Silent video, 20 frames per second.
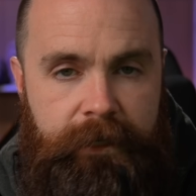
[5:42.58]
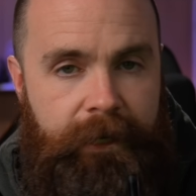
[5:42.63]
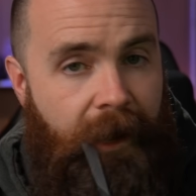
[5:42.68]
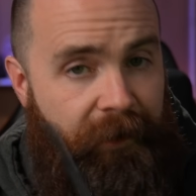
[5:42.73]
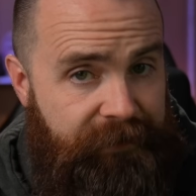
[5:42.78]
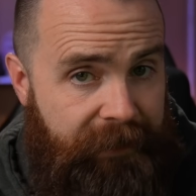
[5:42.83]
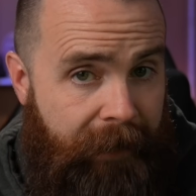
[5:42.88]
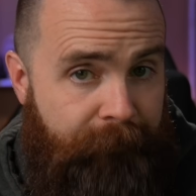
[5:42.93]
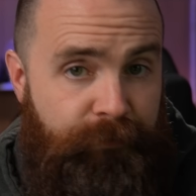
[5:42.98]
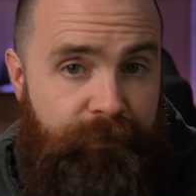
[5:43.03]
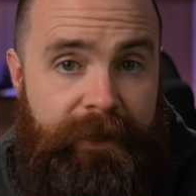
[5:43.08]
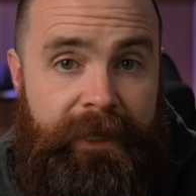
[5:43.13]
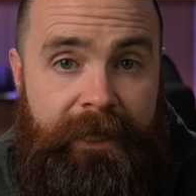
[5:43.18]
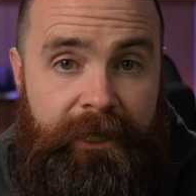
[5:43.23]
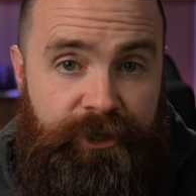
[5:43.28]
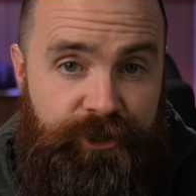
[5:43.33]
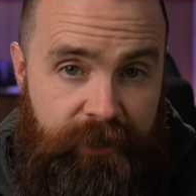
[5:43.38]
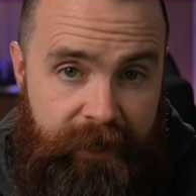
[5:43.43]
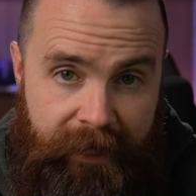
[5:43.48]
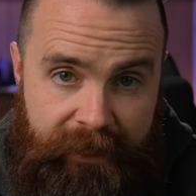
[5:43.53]
Now time for the
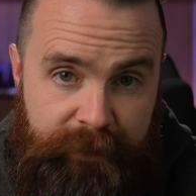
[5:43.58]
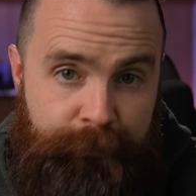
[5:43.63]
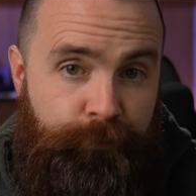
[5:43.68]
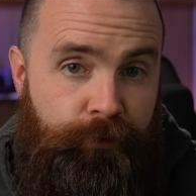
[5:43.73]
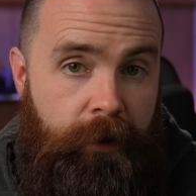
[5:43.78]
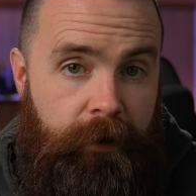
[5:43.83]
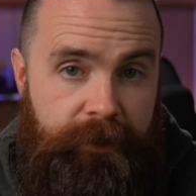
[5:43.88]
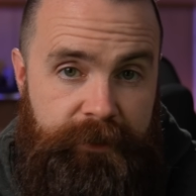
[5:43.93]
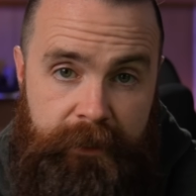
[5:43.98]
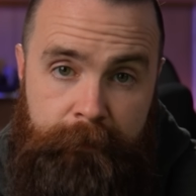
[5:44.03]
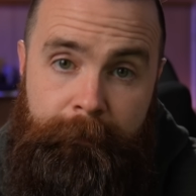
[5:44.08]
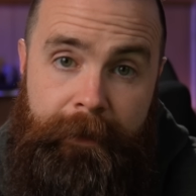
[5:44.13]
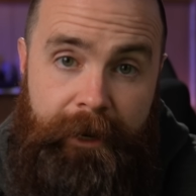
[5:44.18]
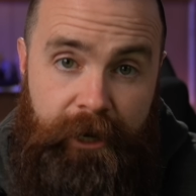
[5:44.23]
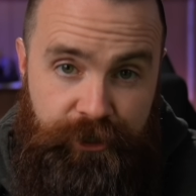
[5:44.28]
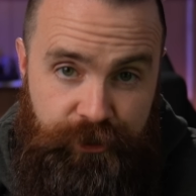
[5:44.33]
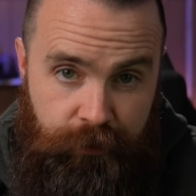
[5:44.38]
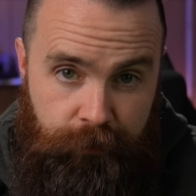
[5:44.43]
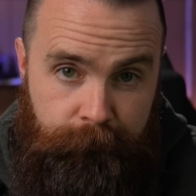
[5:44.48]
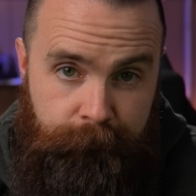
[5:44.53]
Nginx Proxy
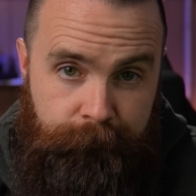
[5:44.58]
Manager.